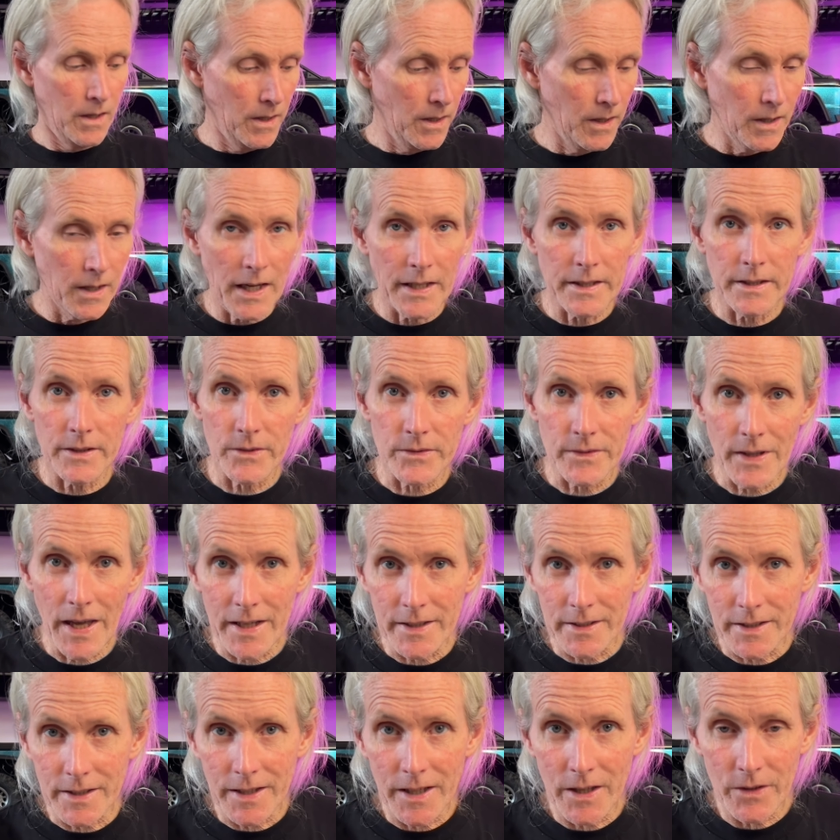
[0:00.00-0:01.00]
I
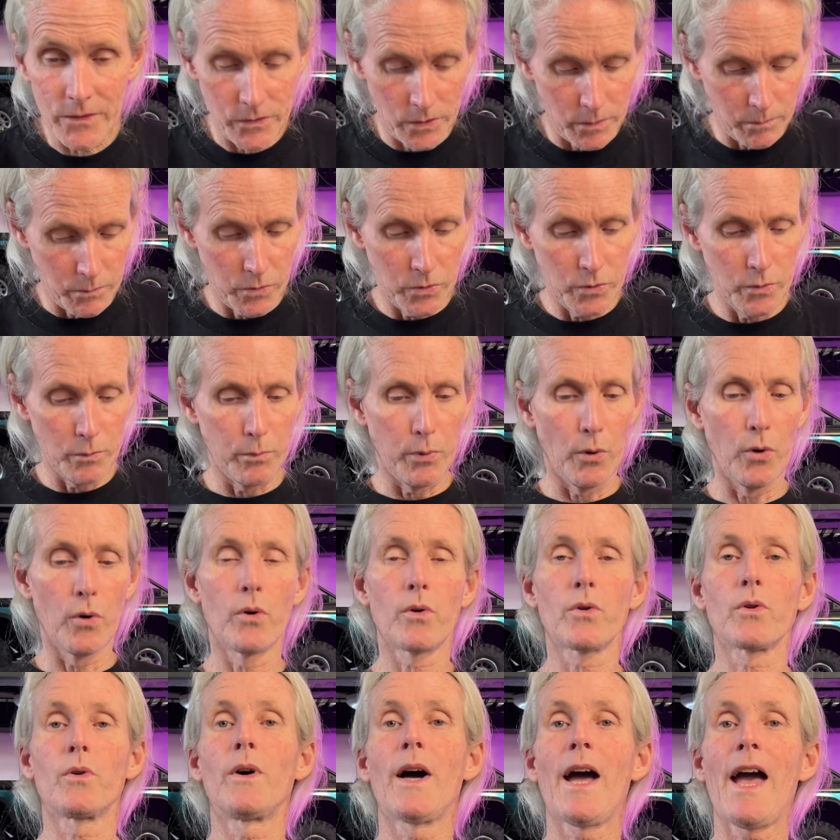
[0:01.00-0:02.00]
decided to get some new
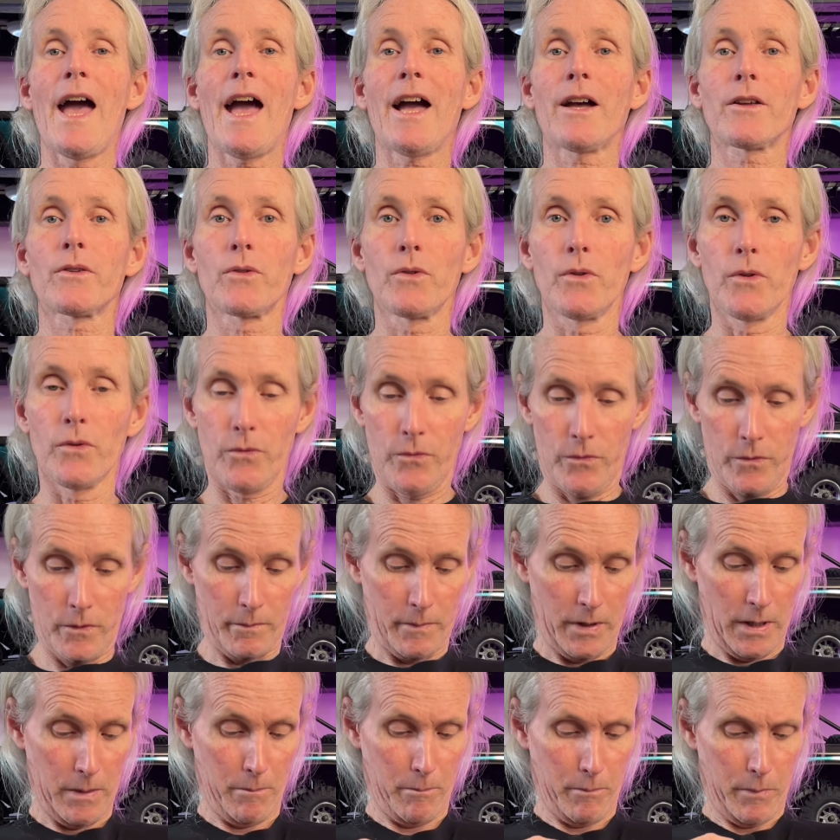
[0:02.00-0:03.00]
portal axles for
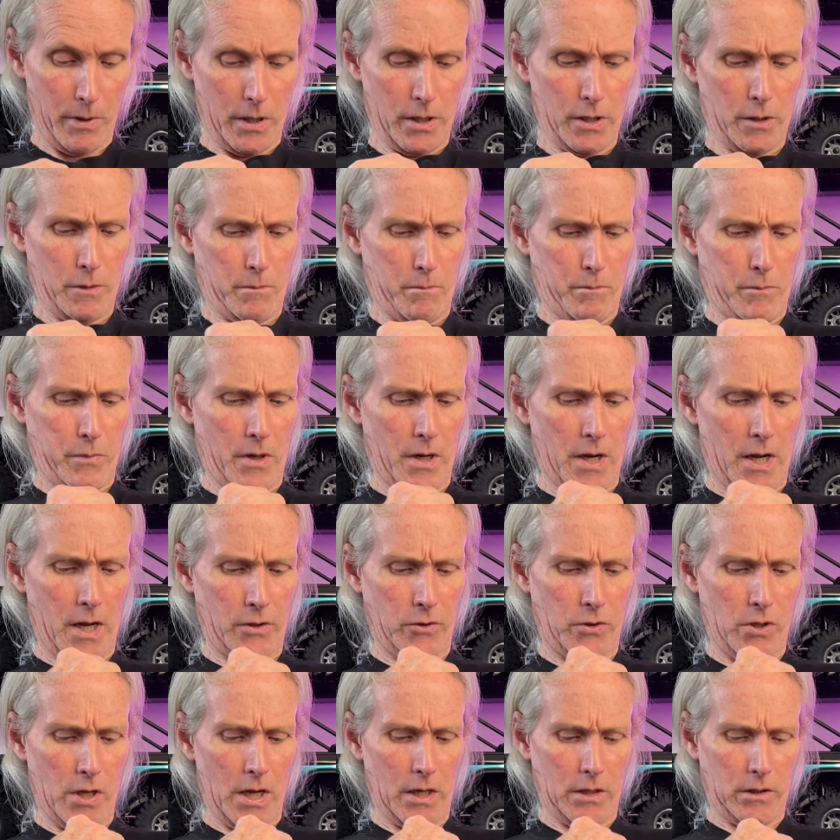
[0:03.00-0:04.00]
my BART
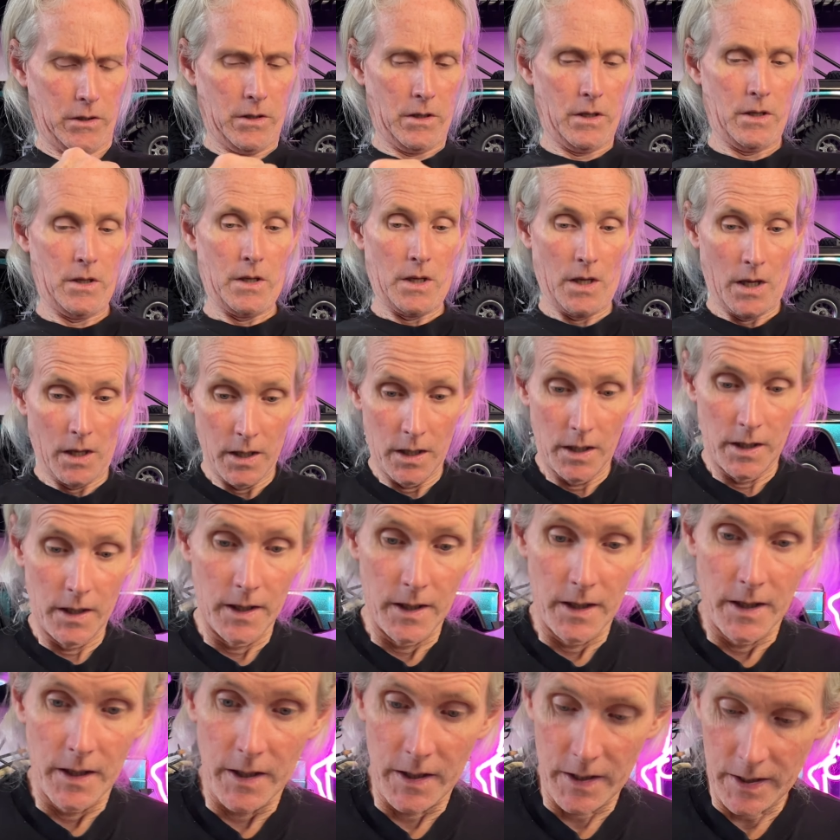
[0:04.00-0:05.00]
project,
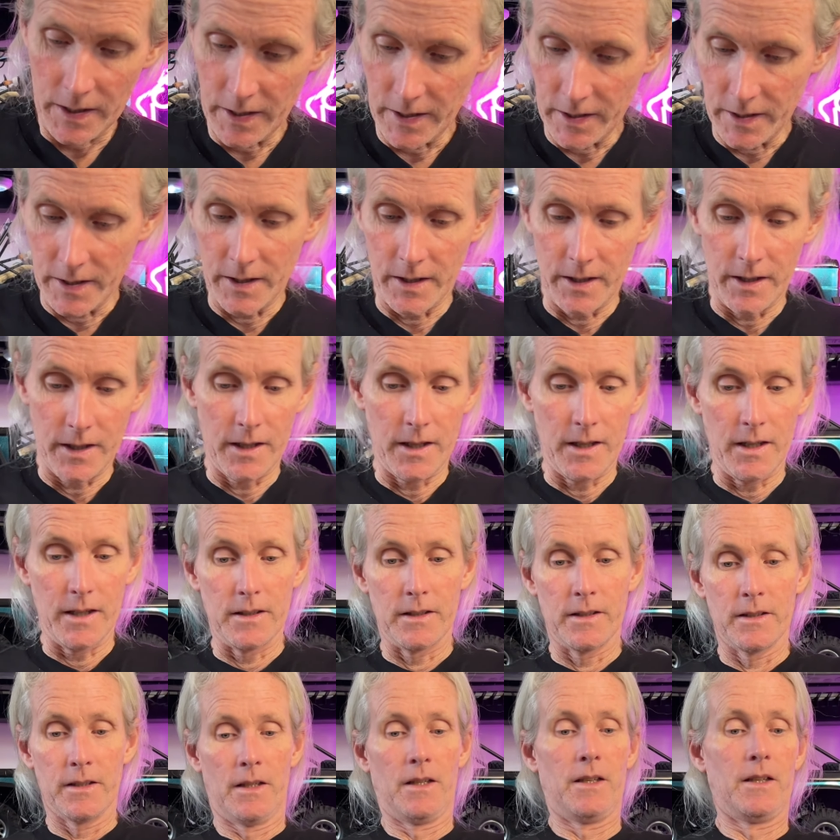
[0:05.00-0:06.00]

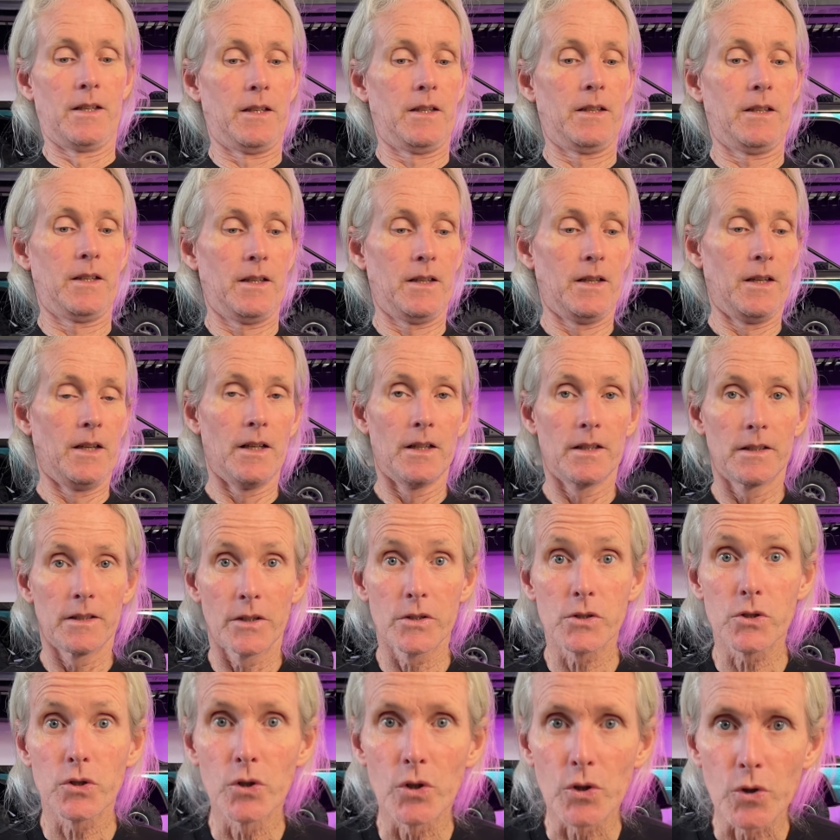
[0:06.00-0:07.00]
and
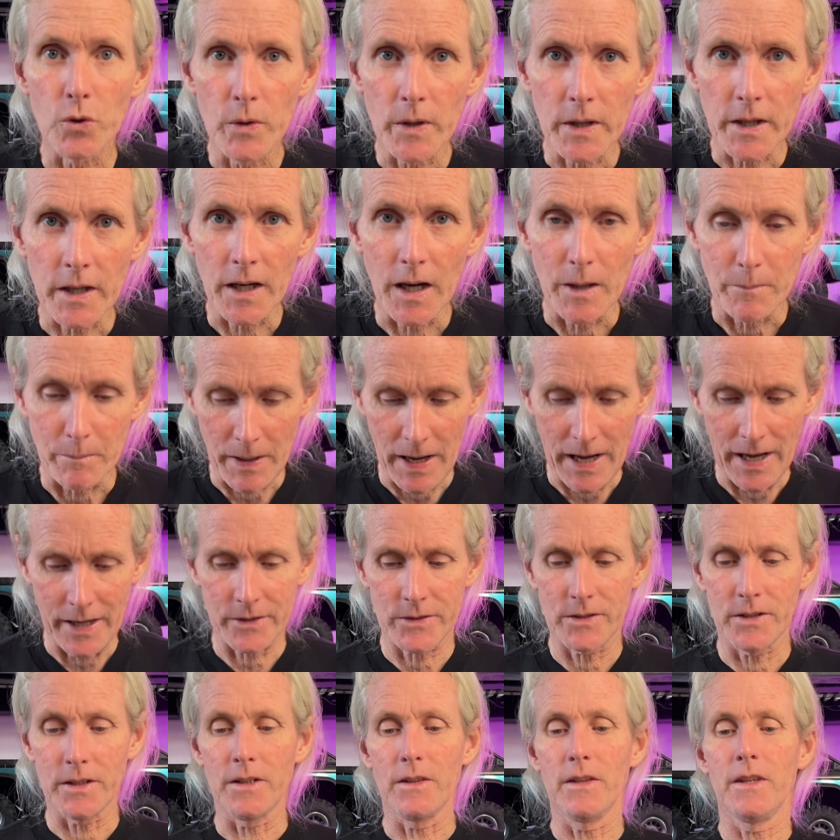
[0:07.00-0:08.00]
let's do a quick
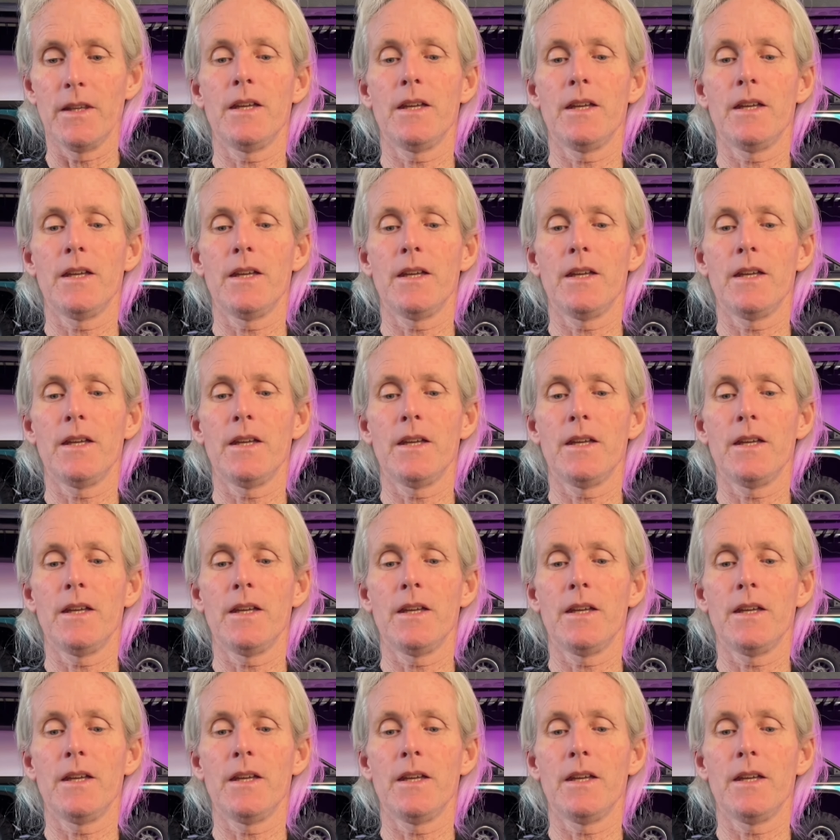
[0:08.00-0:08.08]
unboxing.